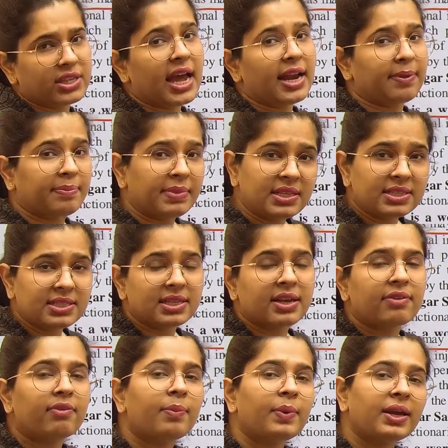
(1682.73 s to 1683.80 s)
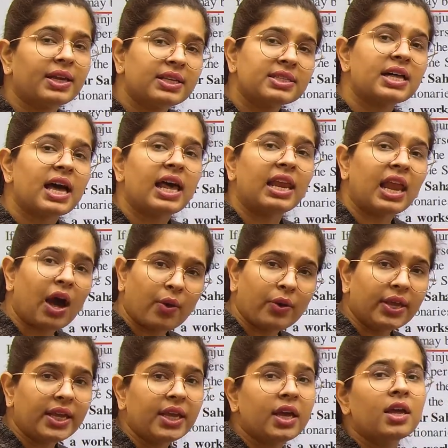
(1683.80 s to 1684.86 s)
That means government is
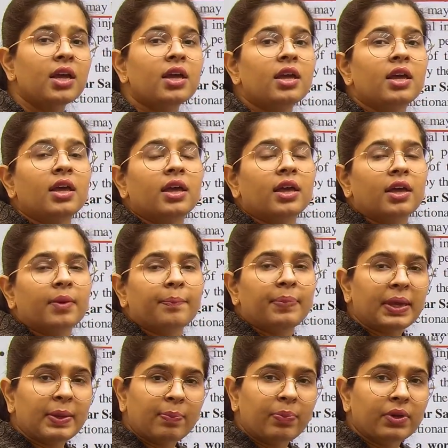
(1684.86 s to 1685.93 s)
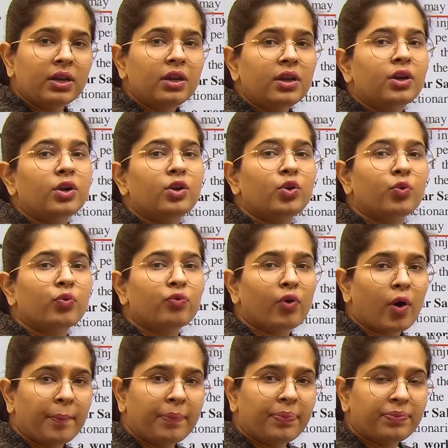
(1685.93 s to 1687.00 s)
allowing people to
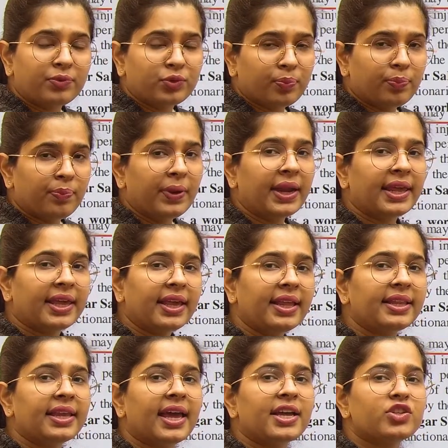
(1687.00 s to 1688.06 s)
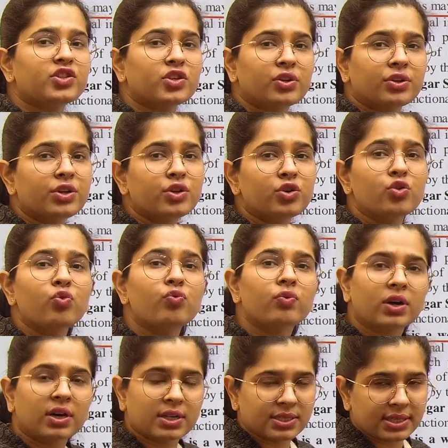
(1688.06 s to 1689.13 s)
for bringing their children to
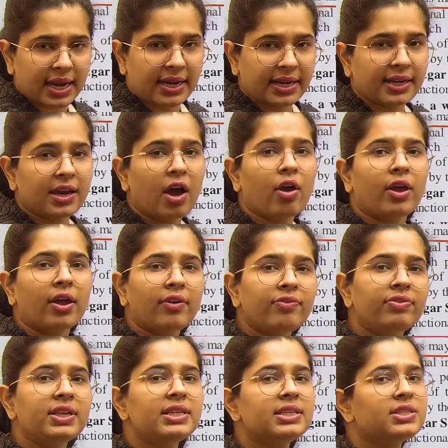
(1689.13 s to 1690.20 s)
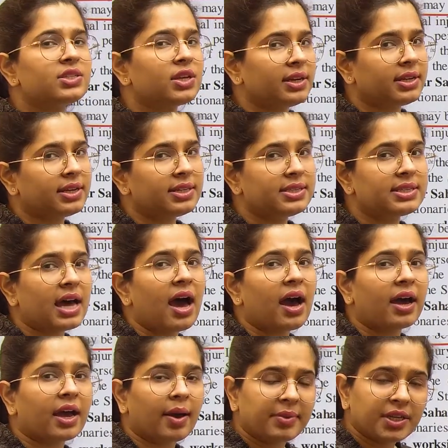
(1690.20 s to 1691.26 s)
work site. Now, if these children
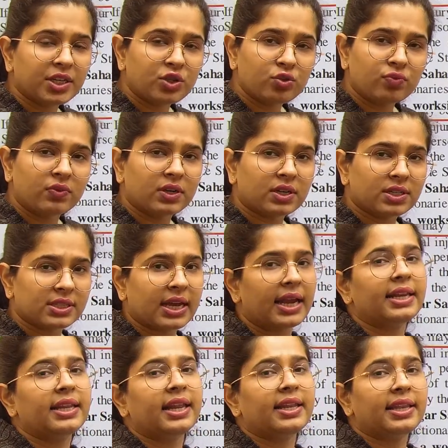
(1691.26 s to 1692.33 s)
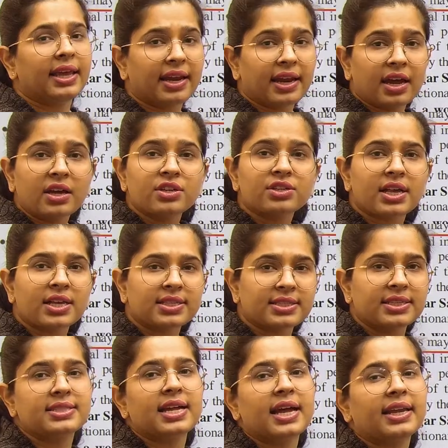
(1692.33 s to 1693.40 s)
are coming to work site, then there are
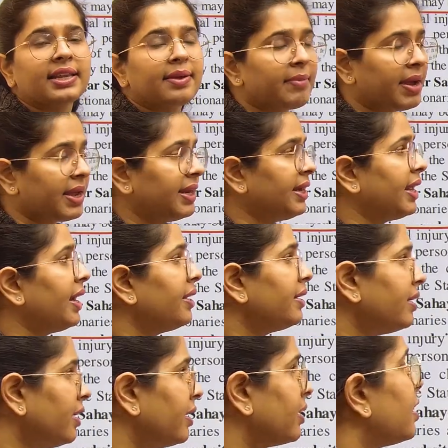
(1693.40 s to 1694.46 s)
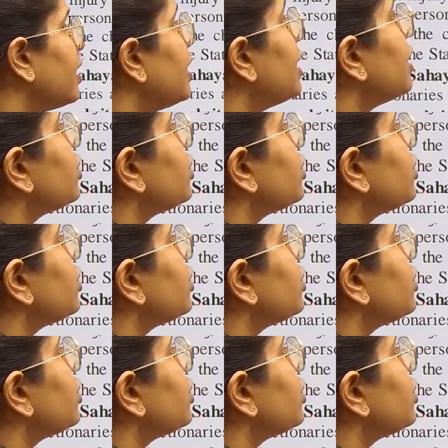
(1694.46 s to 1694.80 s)
chances that they might get hurt.